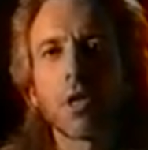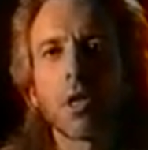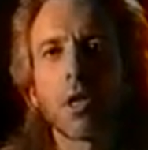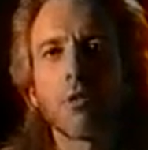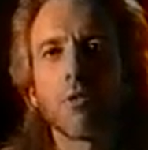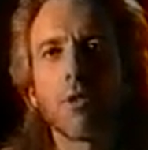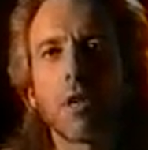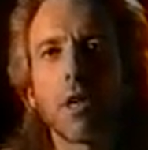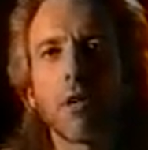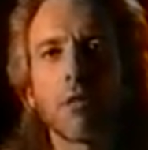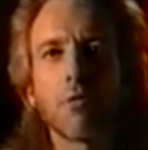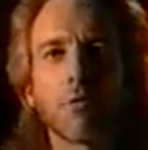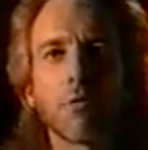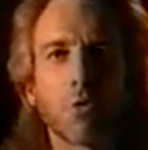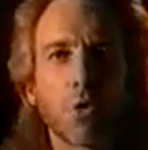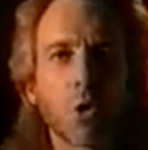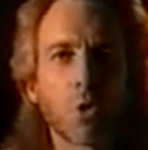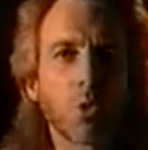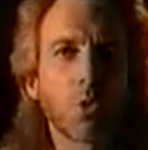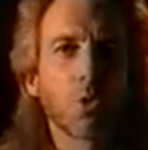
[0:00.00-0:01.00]
of a
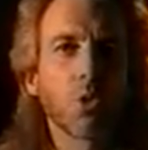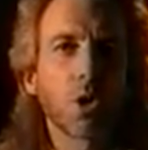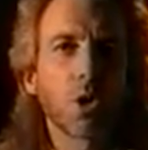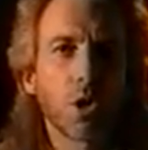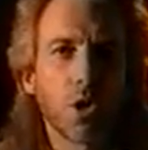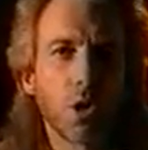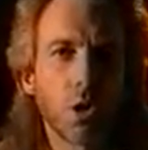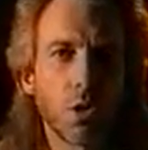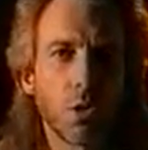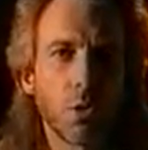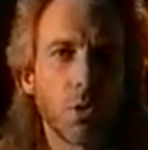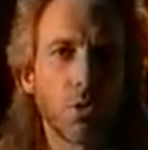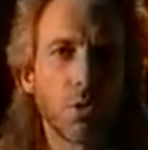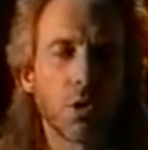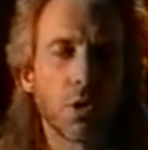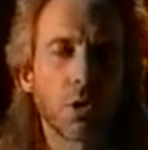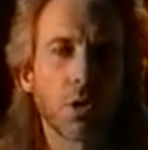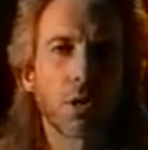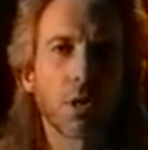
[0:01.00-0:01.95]
verbal code,